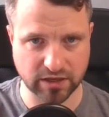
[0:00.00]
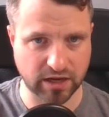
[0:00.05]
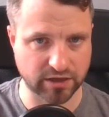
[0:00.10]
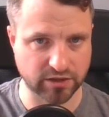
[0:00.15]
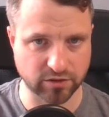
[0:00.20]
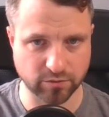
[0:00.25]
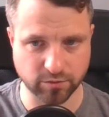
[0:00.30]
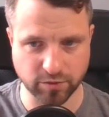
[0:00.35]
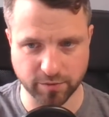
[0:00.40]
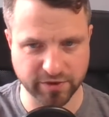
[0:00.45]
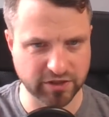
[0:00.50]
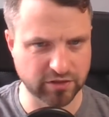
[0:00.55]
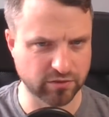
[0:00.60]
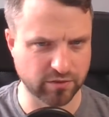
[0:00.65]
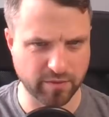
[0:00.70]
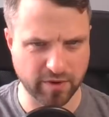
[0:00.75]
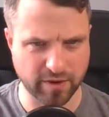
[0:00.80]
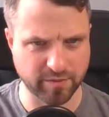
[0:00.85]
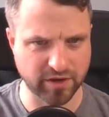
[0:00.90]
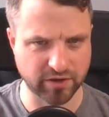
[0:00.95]
karta pobytu
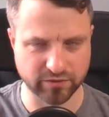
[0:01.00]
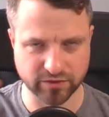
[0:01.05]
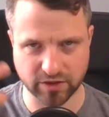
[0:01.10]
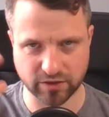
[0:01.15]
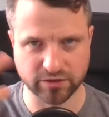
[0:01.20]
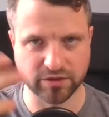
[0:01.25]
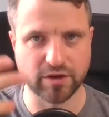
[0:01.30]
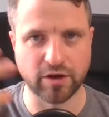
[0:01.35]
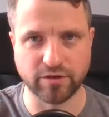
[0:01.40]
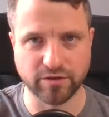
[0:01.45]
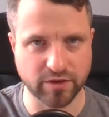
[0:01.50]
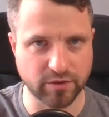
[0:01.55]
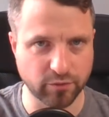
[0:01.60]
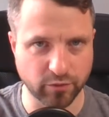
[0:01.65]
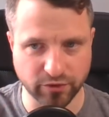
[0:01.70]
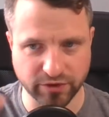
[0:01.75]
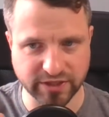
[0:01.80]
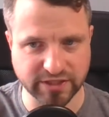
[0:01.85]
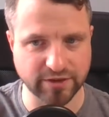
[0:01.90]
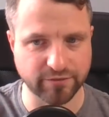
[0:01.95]
or maybe uh, you know
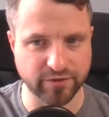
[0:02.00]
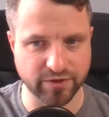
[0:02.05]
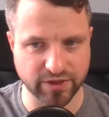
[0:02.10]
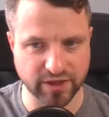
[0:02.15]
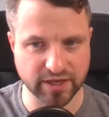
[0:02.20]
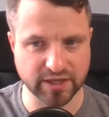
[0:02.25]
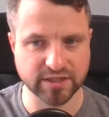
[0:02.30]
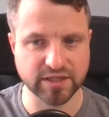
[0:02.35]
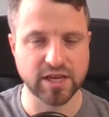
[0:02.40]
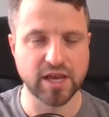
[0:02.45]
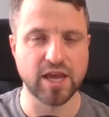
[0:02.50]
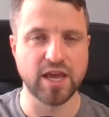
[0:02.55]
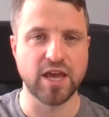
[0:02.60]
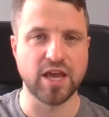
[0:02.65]
all these different things